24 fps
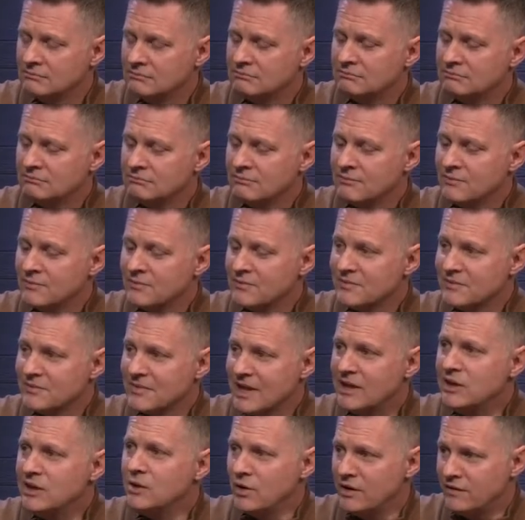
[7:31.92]
Yes
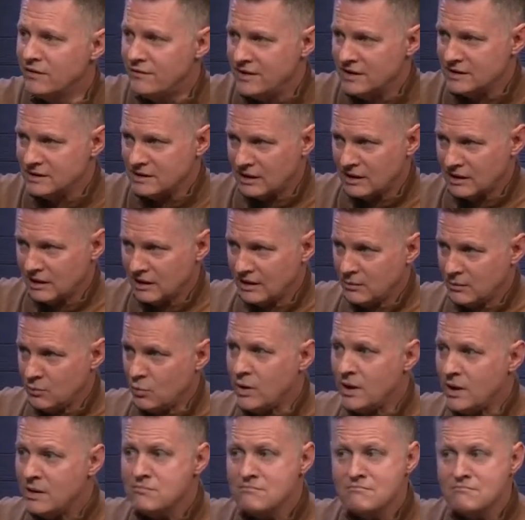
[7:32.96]
and then we physically
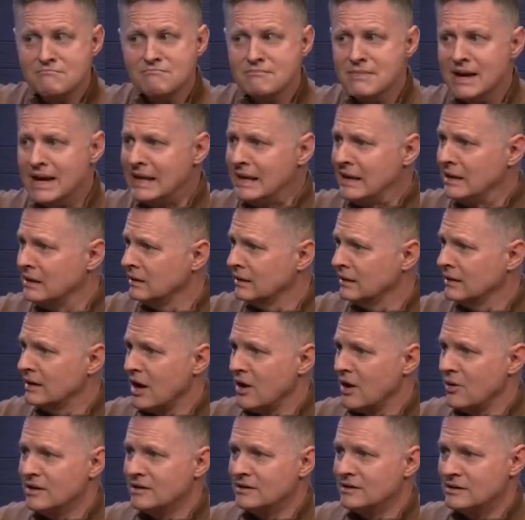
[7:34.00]
we immediately
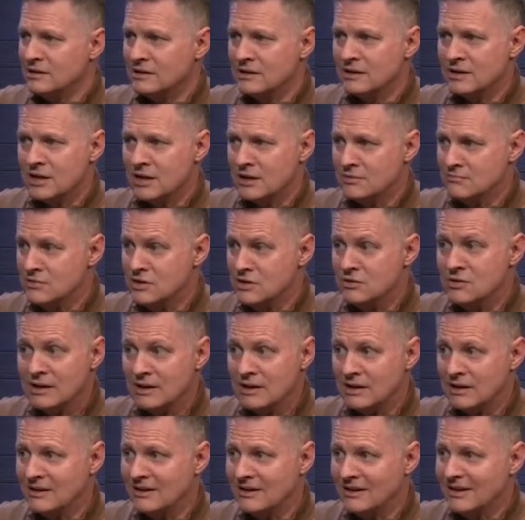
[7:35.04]
go into the
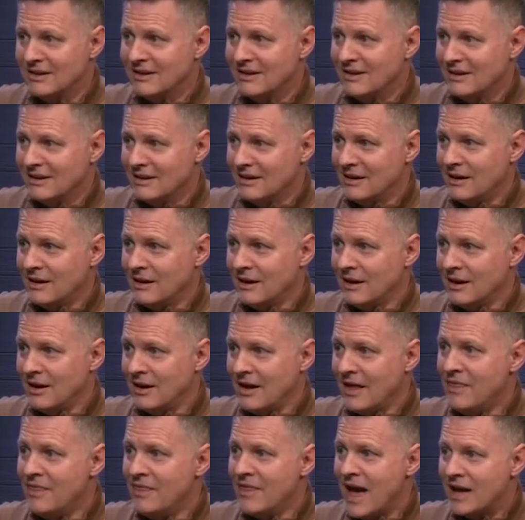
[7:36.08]
community yeah. Uh,
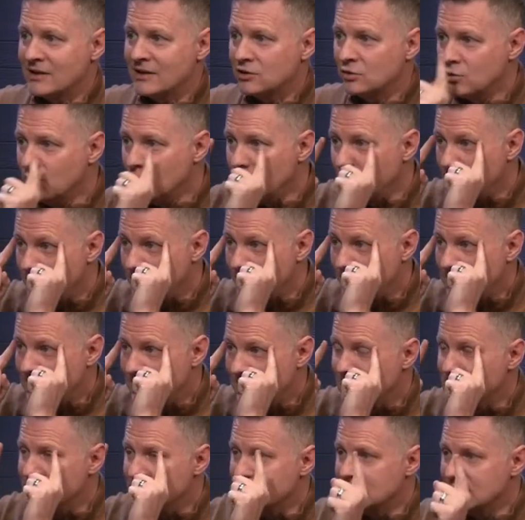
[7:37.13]
and that's when we
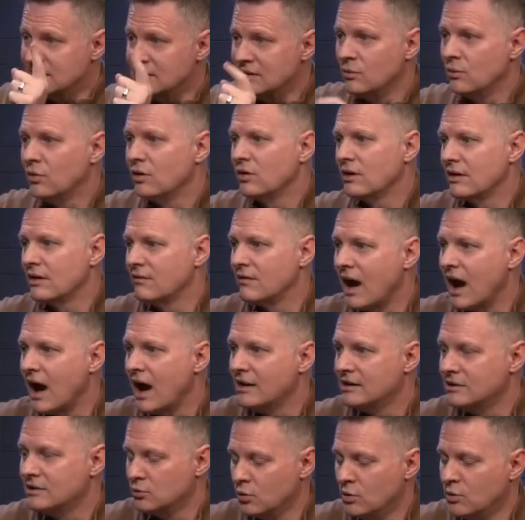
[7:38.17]
begin to see the work of
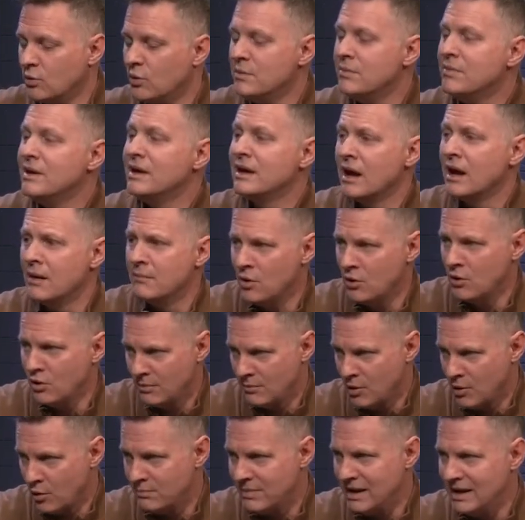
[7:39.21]
God, is when we become
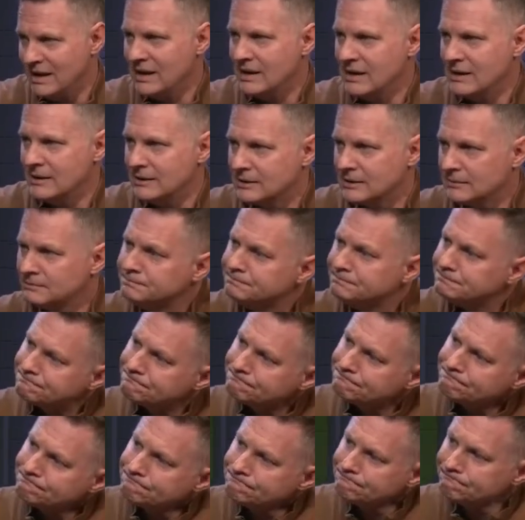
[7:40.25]
obedient.
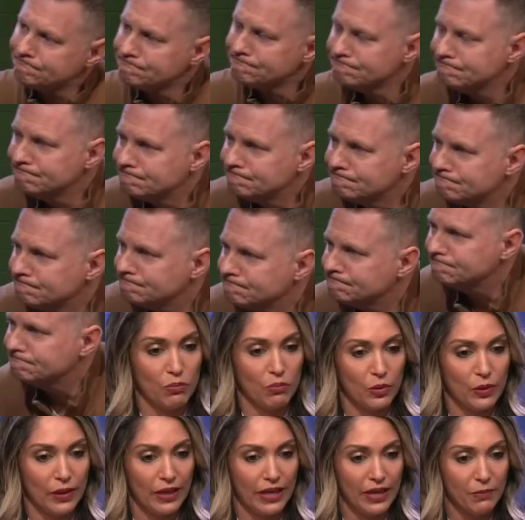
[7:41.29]
That to me is
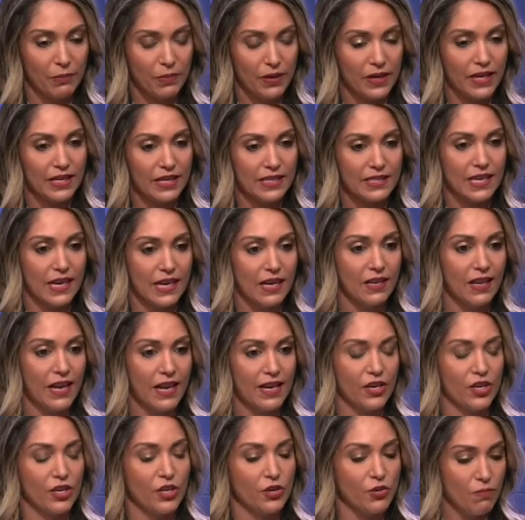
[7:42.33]
humbling because, uh,
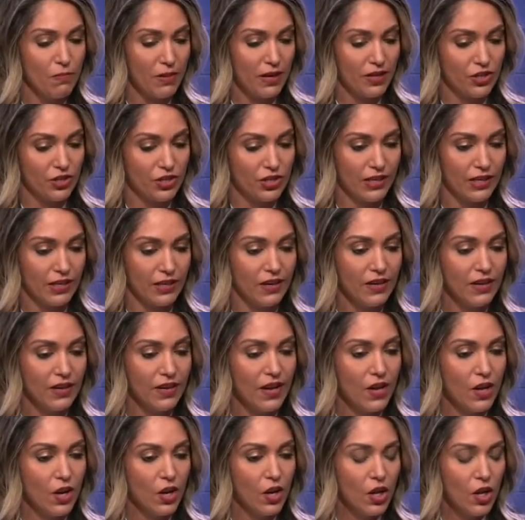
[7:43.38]
like you mentioned,
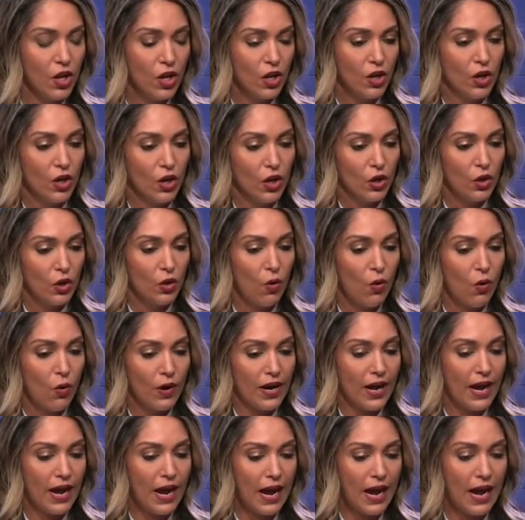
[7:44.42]
Lord,
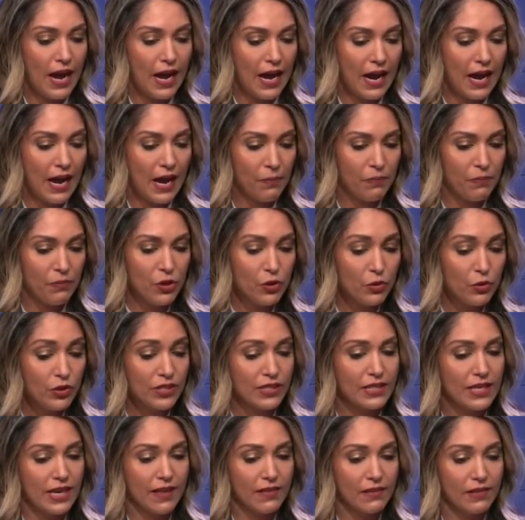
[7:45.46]
um, you
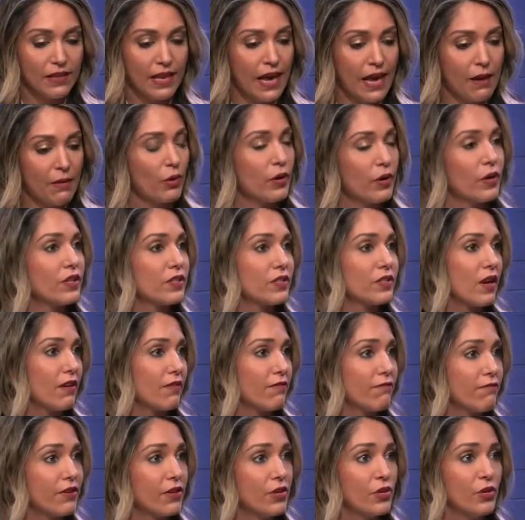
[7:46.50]
said laborers are
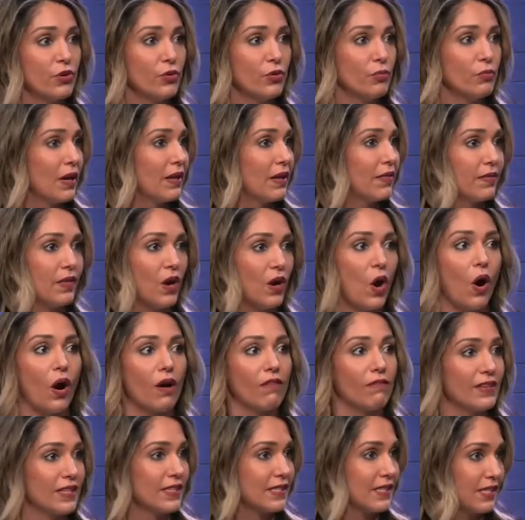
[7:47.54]
few, but the
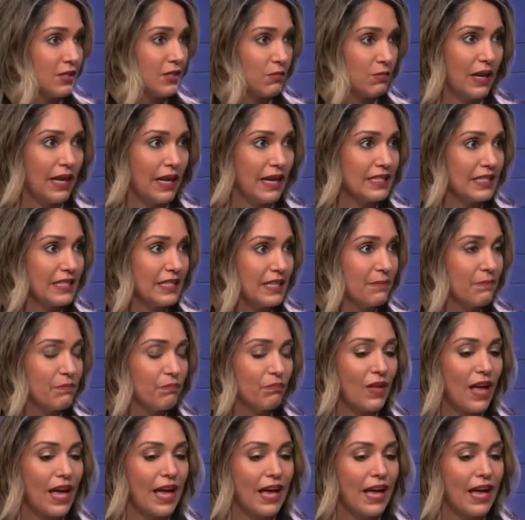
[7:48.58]
harvest is plenty. Mm-hmm.